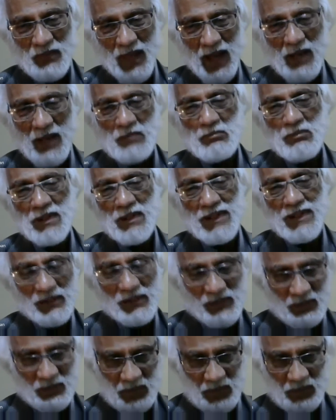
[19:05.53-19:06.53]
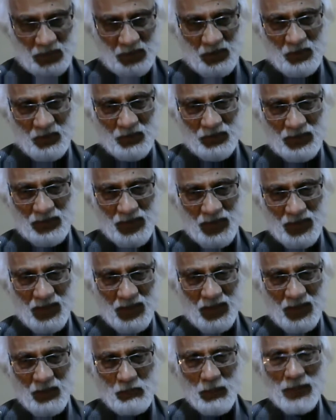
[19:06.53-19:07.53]
Unbelievable.
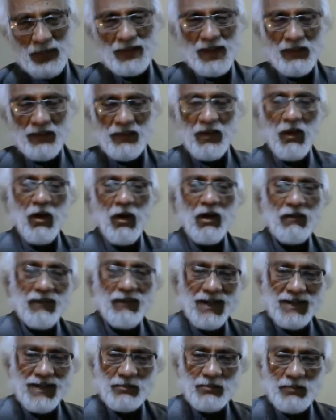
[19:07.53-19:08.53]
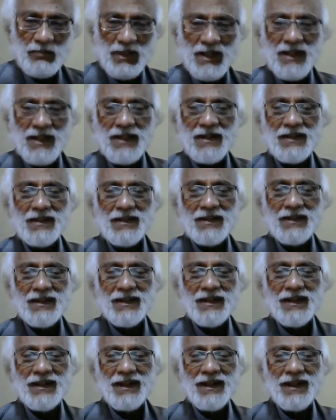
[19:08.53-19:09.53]
But there will always be
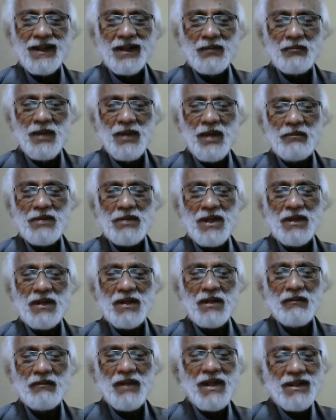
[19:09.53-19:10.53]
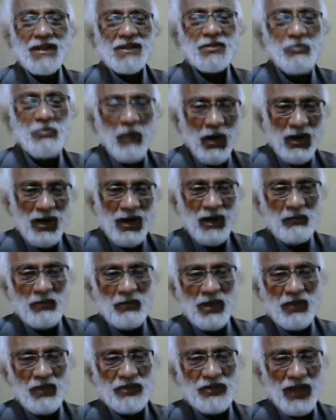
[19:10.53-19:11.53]
uh, maybe a very small
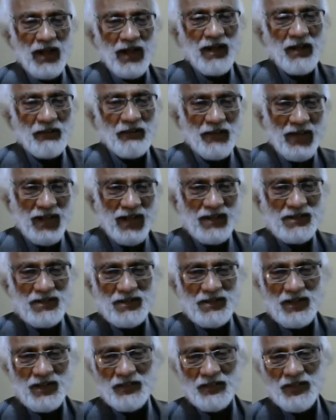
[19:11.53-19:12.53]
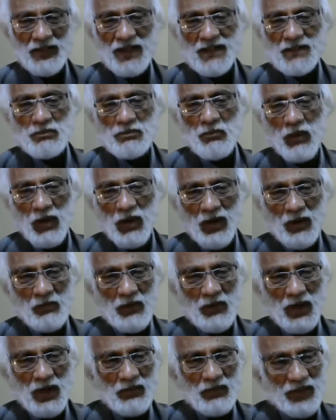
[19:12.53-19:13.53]
number of side effects, a very small
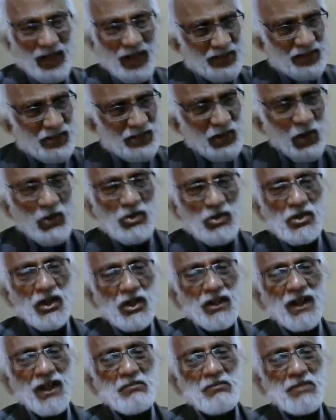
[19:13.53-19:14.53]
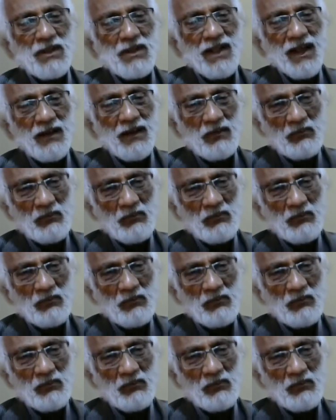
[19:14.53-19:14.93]
number of deaths also can be there.